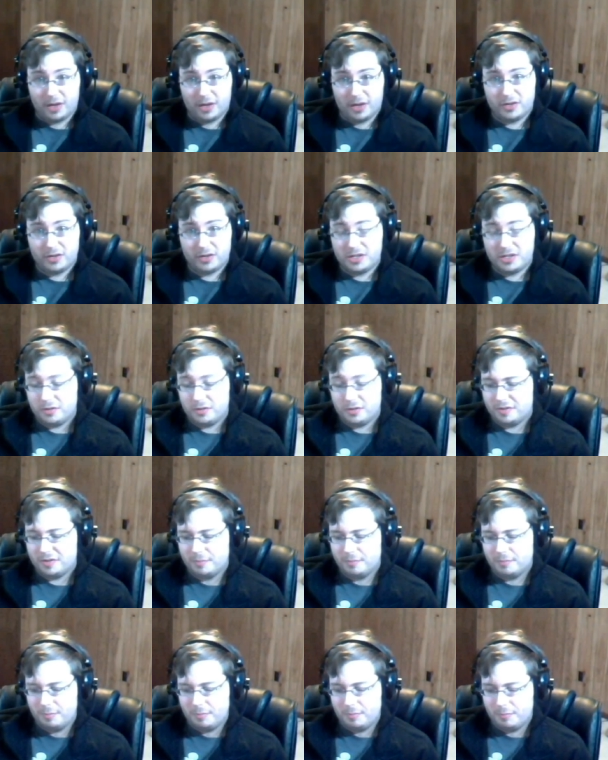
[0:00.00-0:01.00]
issues
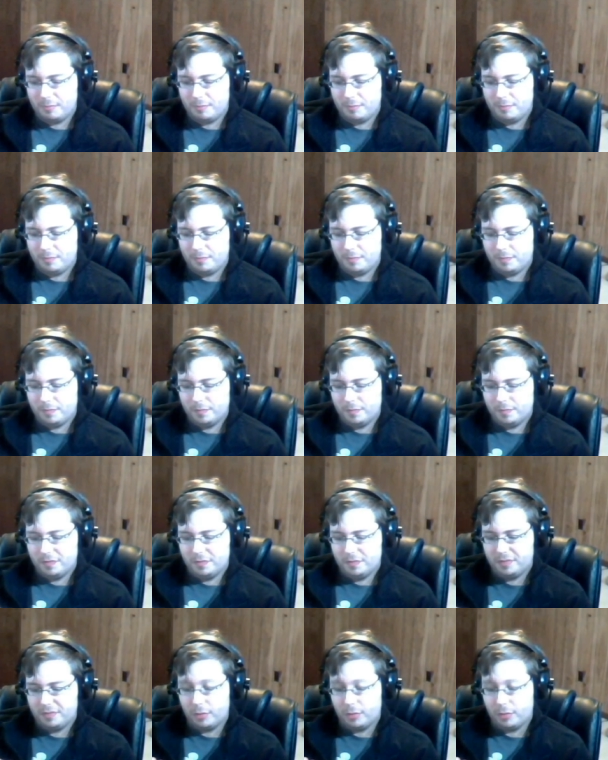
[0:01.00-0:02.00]

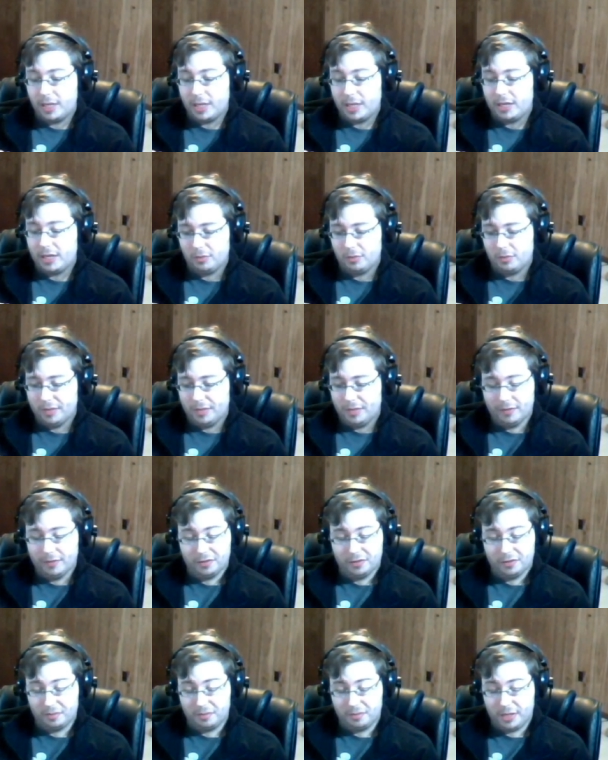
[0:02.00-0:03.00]
spreading into player
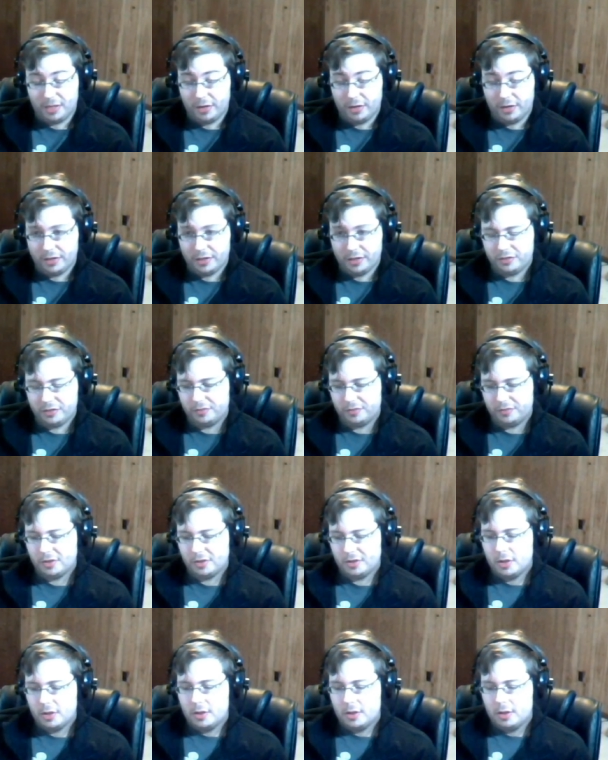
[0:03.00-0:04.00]
versus player issues.
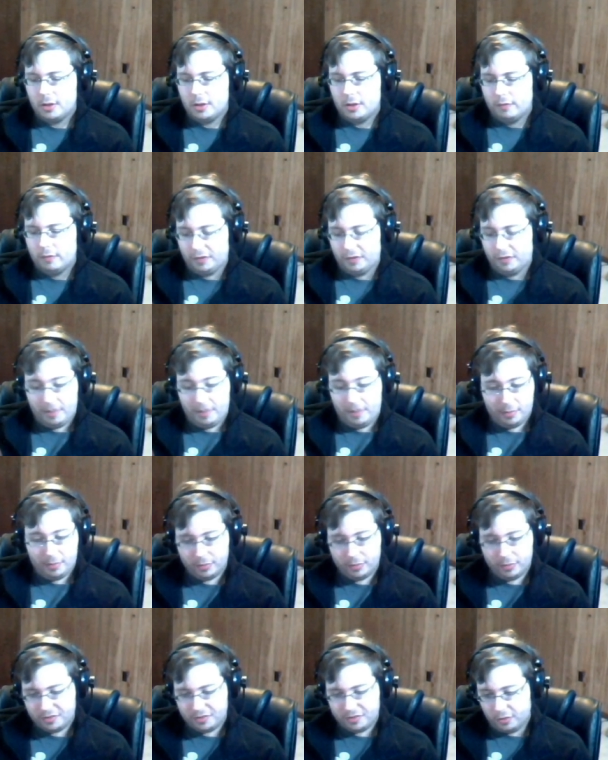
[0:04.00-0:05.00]
For example, the
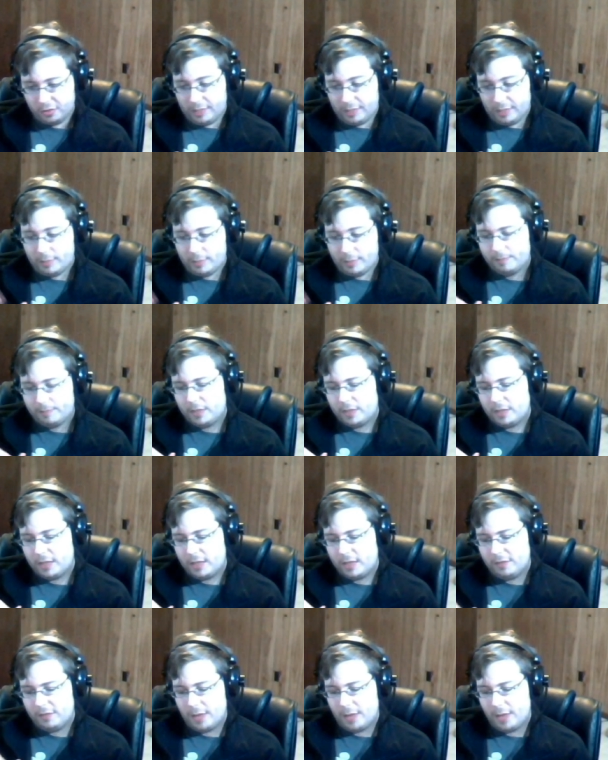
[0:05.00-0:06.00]
prisoner dilemma.
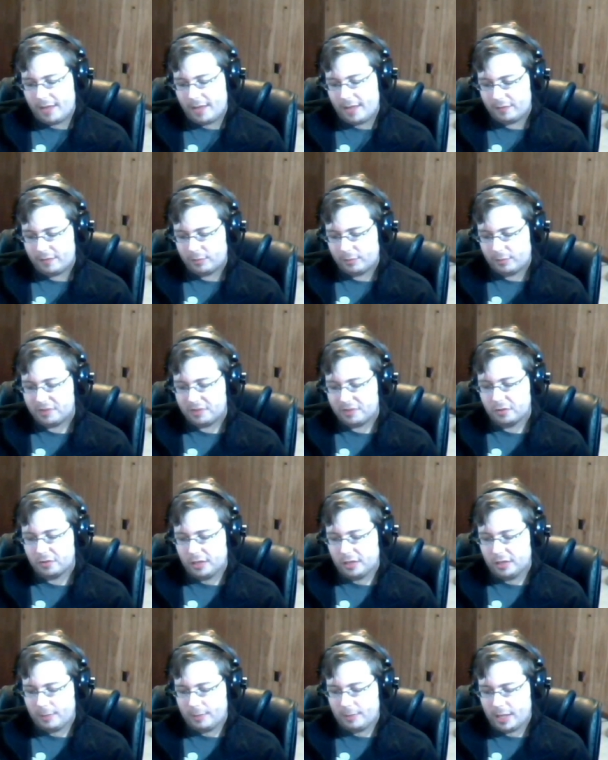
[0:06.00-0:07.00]
If you have the prisoner
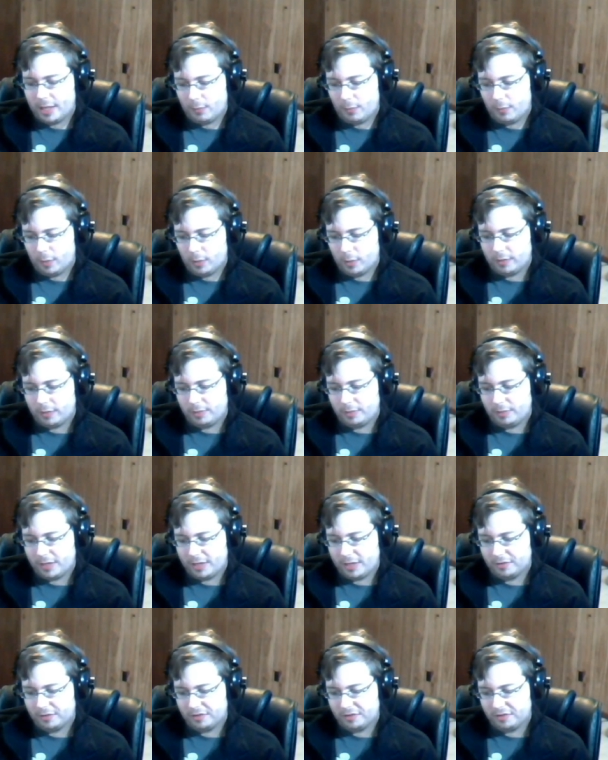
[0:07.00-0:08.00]
dilemma and one of the
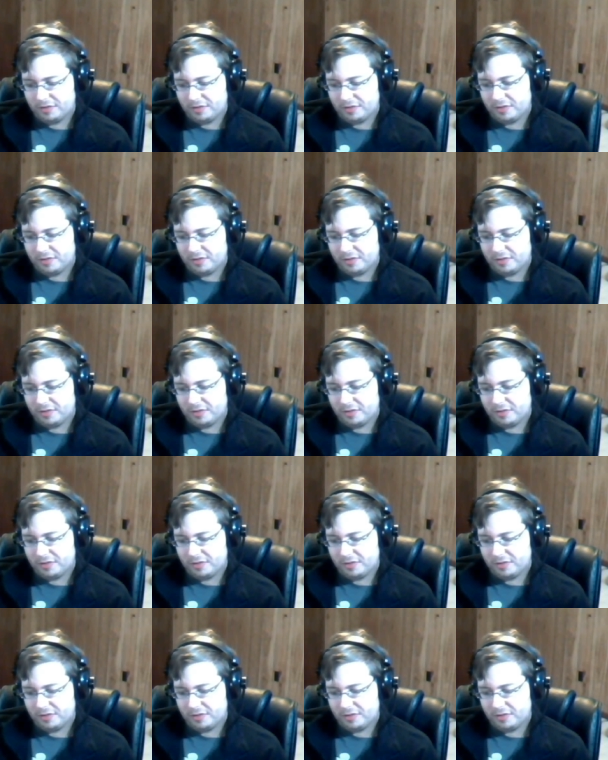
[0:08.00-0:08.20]
players is,